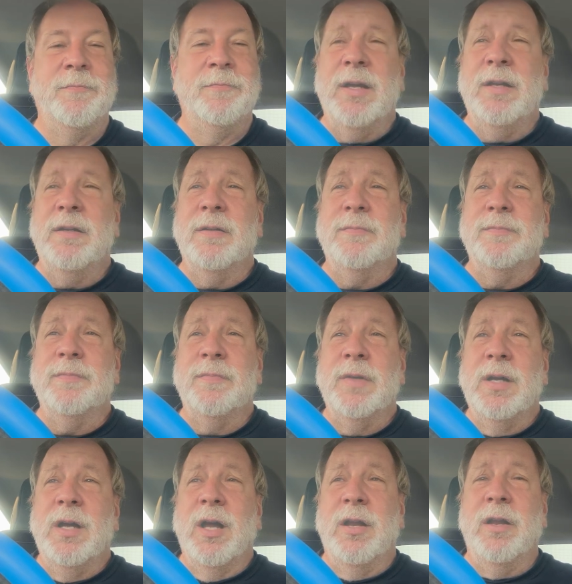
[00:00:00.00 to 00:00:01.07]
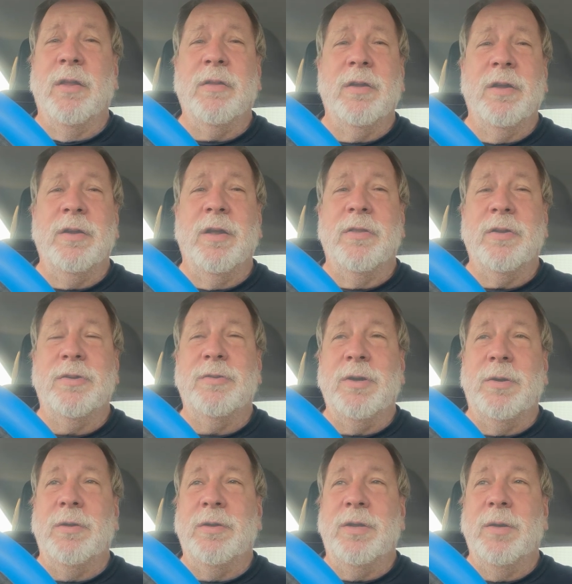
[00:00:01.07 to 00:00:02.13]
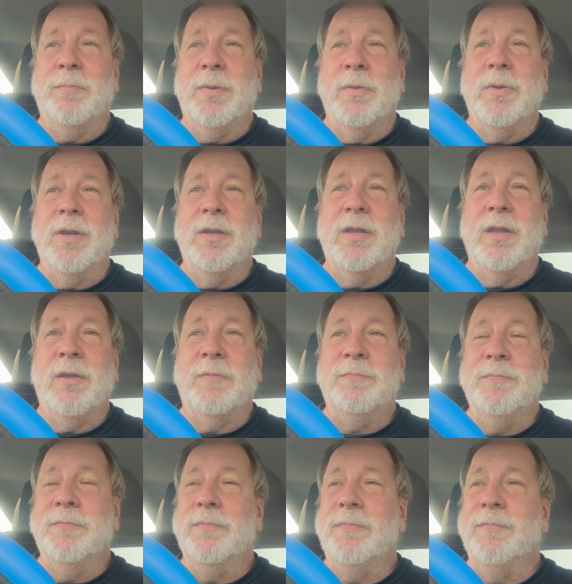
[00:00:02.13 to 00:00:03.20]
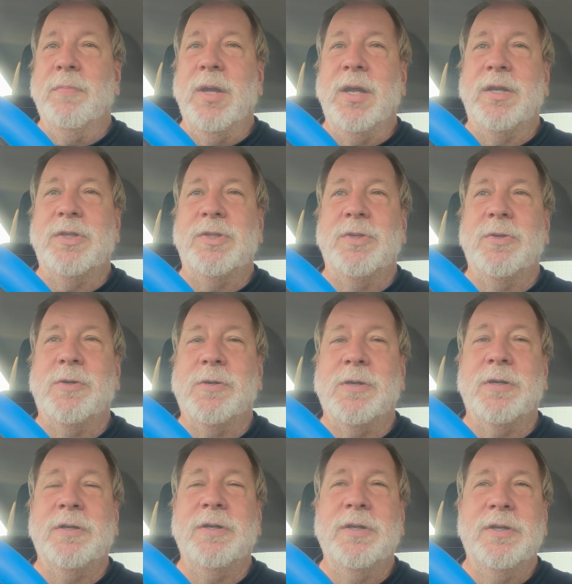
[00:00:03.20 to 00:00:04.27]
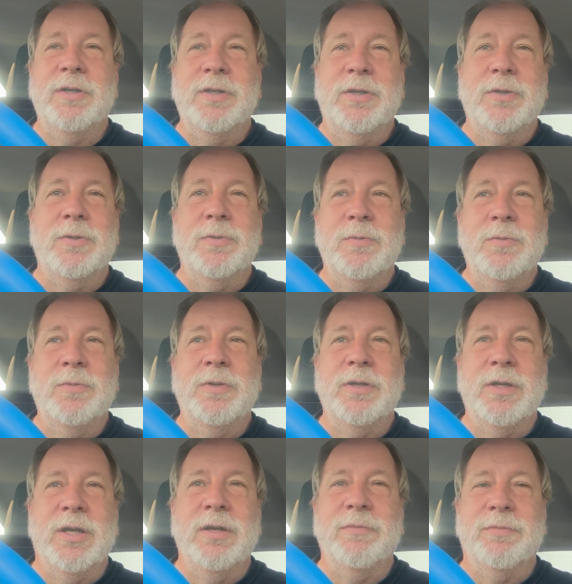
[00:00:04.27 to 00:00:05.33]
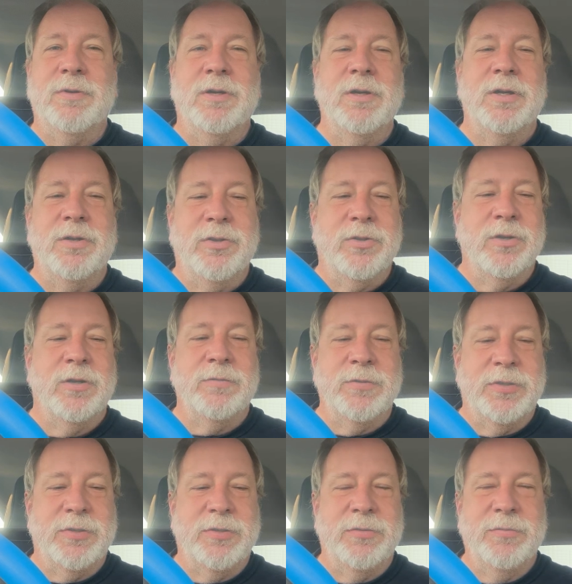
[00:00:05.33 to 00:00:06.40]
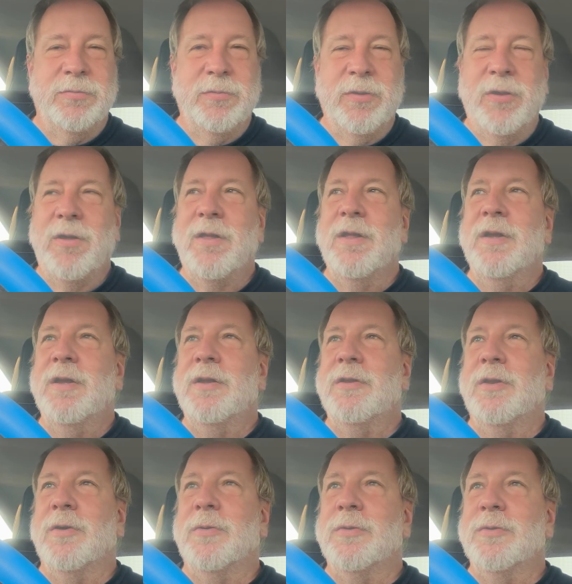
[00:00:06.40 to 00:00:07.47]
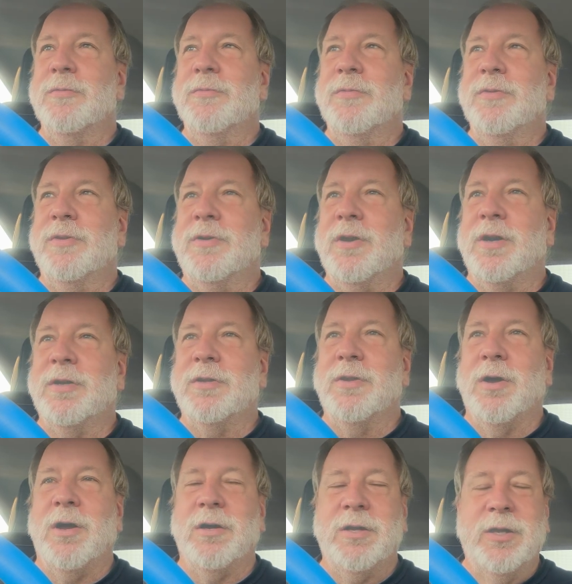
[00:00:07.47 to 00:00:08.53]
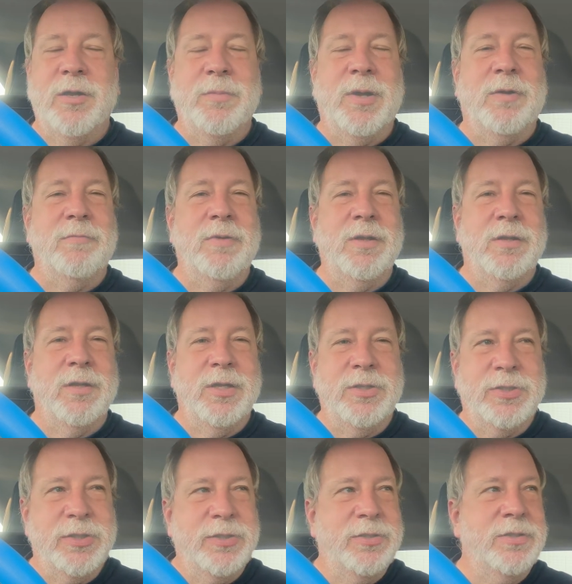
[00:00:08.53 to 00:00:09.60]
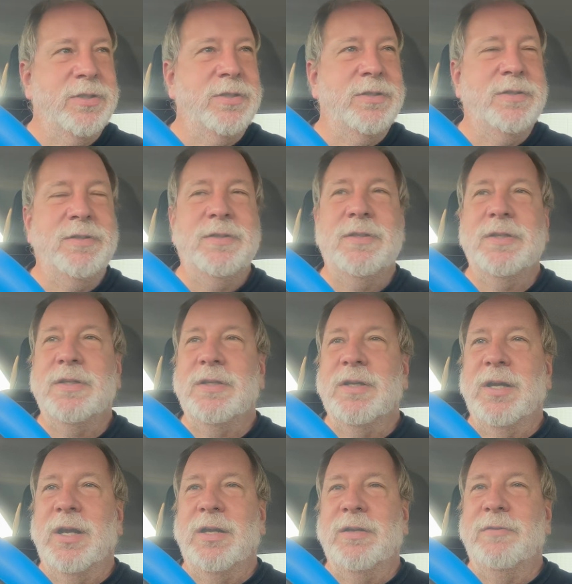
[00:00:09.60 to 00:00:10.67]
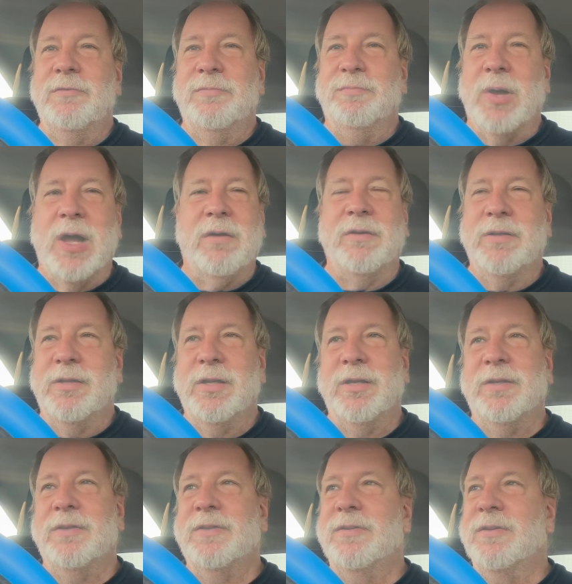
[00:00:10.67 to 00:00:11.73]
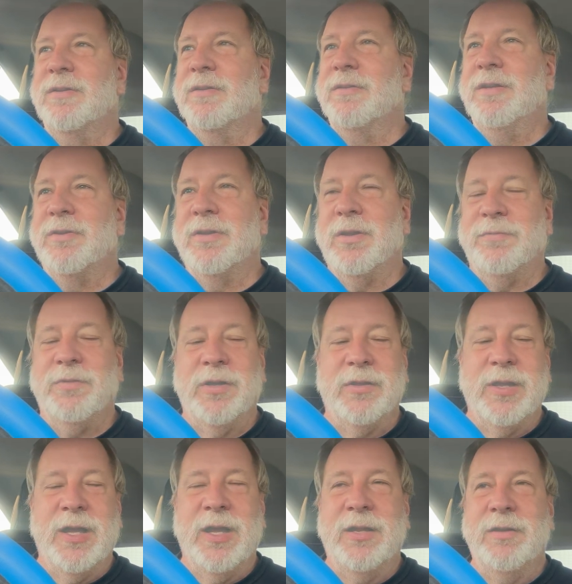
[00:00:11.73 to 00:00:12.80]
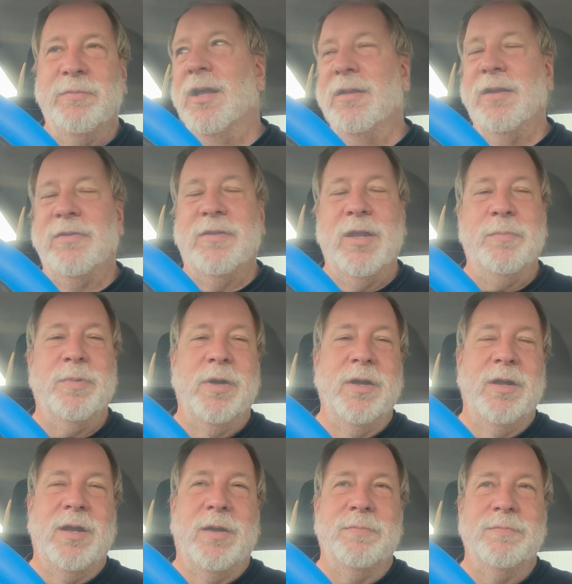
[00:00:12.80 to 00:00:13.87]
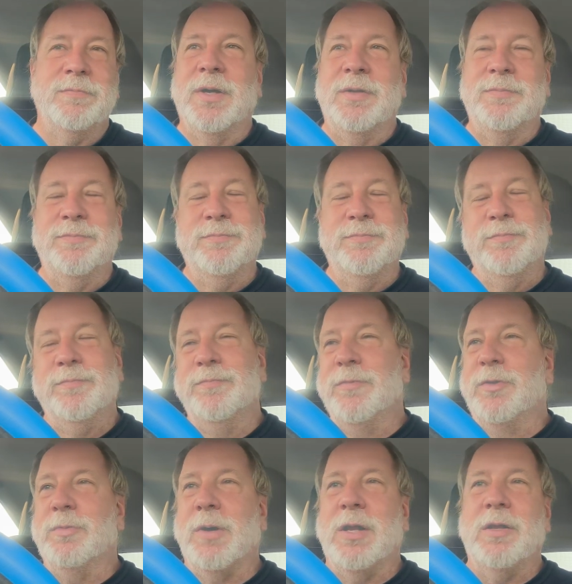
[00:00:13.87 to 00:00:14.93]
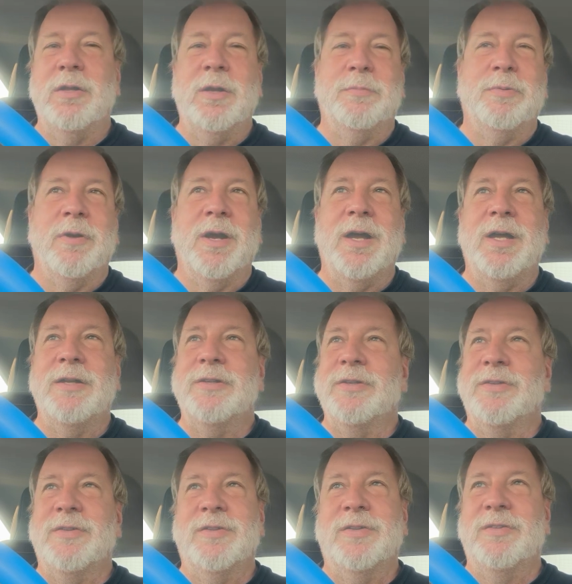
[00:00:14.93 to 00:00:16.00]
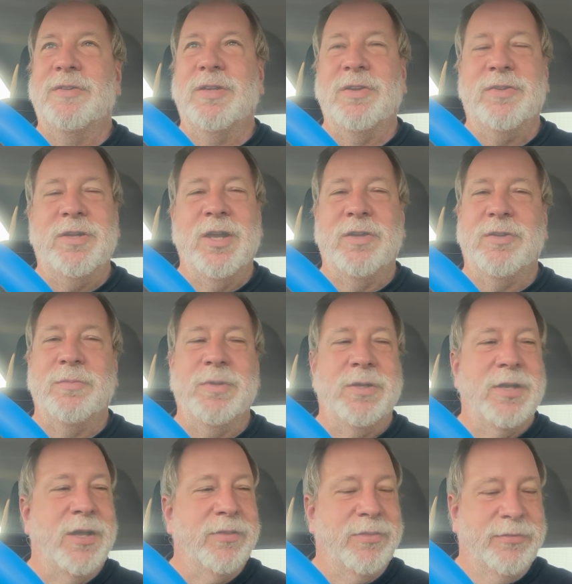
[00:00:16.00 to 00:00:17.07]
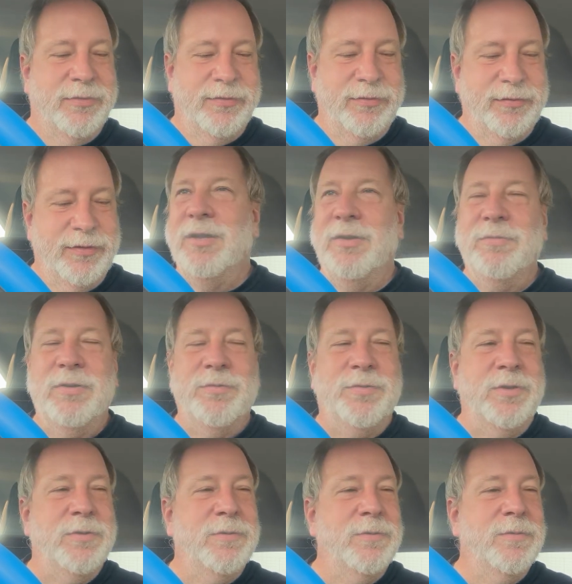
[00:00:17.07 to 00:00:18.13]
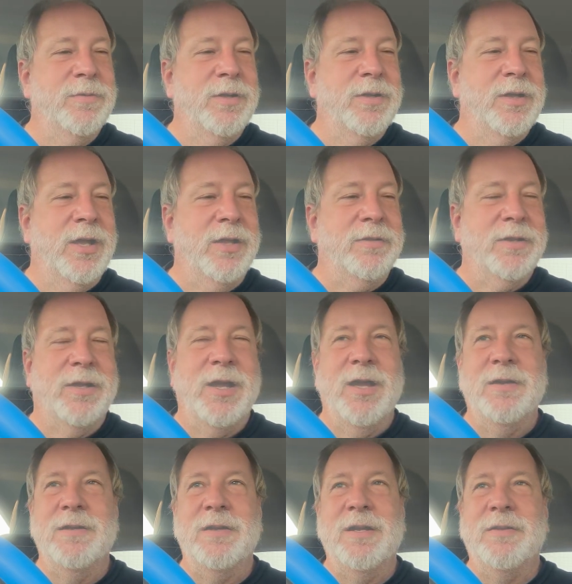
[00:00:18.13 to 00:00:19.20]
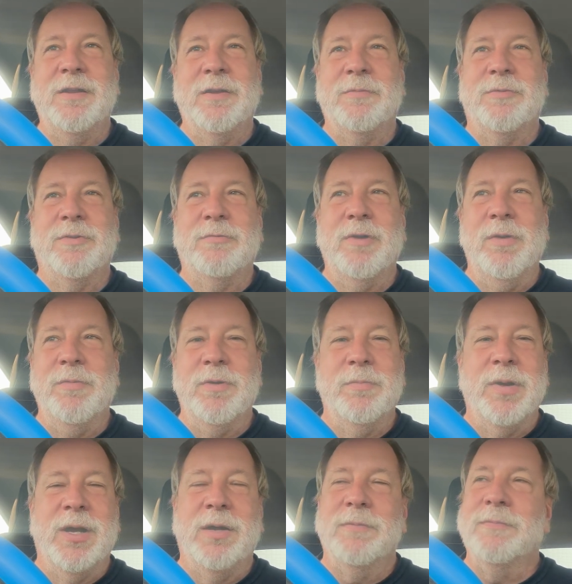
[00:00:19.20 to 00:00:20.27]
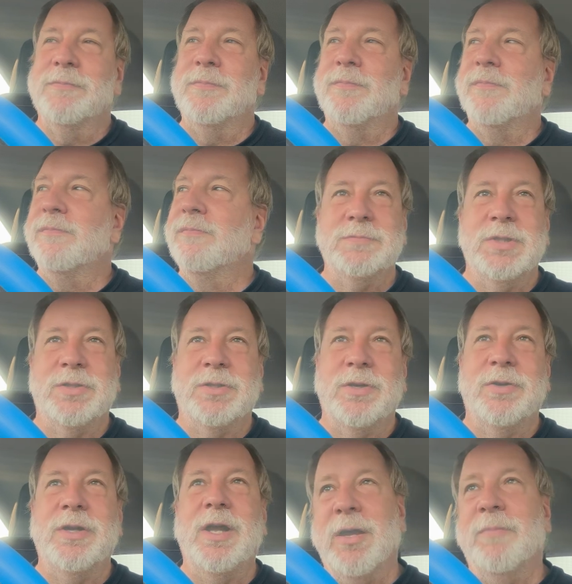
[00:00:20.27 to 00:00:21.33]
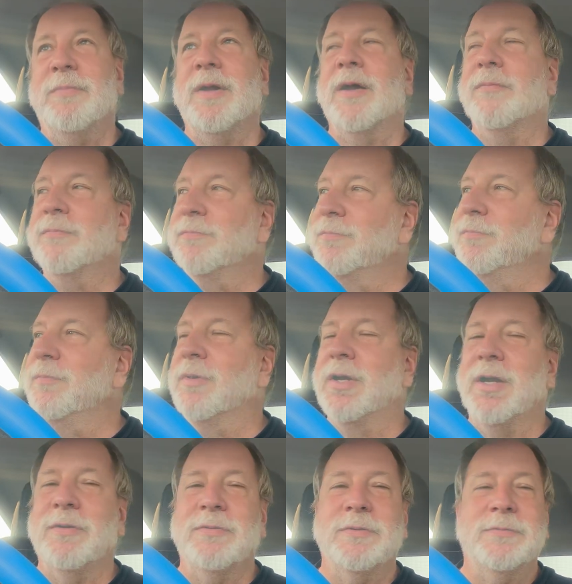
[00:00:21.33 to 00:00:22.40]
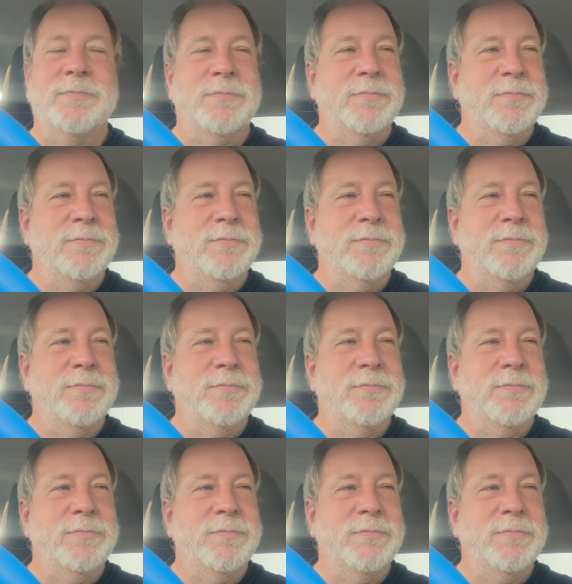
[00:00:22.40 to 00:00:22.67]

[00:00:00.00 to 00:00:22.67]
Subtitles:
And another tip I want to tell, make sure you give good service. Don't start talking about religion and politics and stuff like that, unless they bring it up. But swallow your pride, just yes them to death. Even if you hate the candidate they're screaming about, just go, yep, whatever.